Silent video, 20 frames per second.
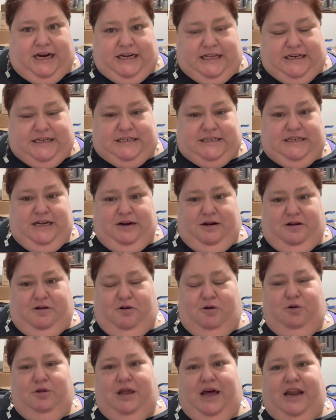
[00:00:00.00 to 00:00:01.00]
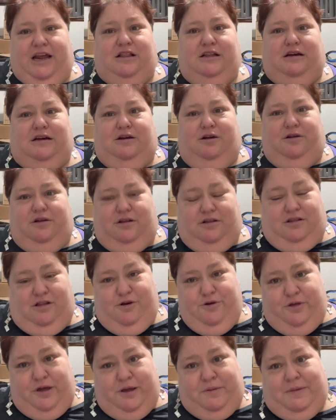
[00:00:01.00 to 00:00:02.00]
There's, a whole lot of
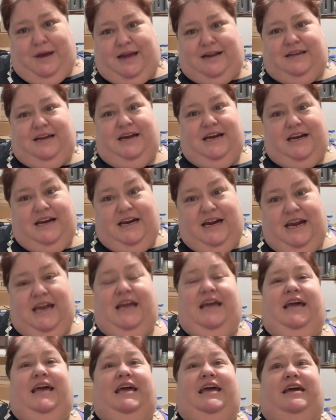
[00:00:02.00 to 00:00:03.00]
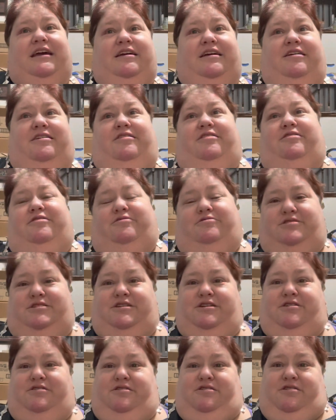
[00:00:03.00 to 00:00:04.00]
clothing back there,
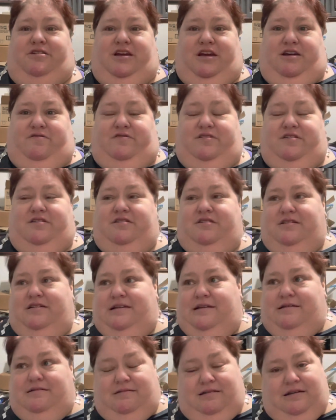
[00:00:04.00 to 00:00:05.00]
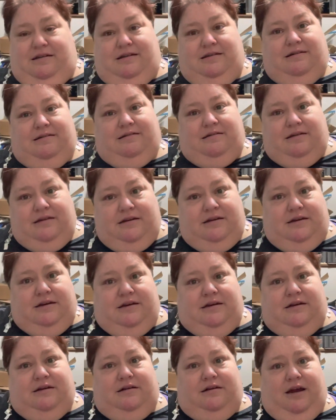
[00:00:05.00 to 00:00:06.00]
so you're gonna have to, kind of
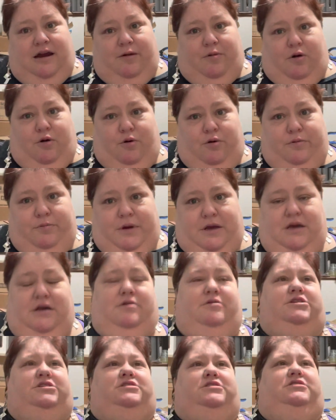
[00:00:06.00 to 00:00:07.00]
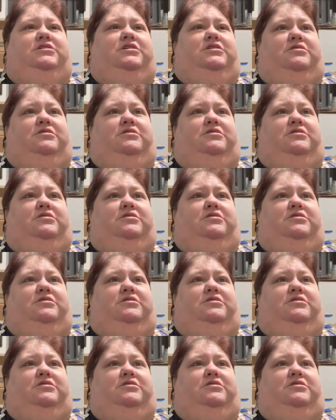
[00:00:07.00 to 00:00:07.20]
grab a hold of me and just,